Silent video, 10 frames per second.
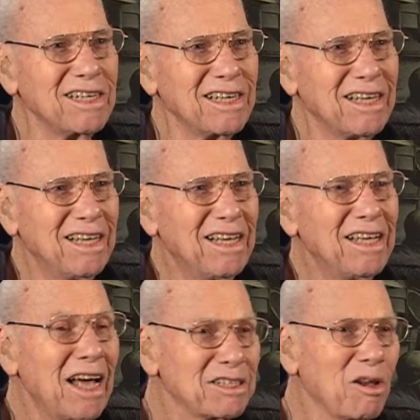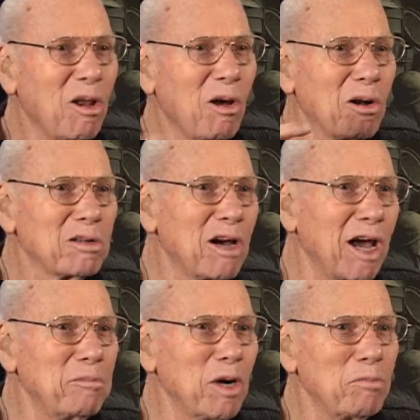Wow. That's a long
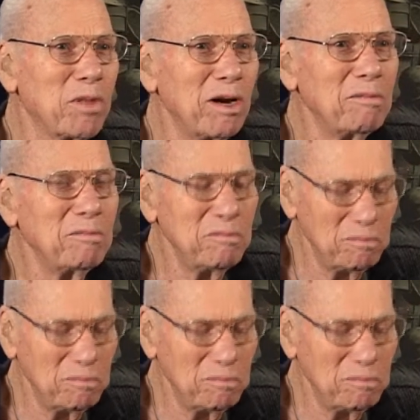time up there.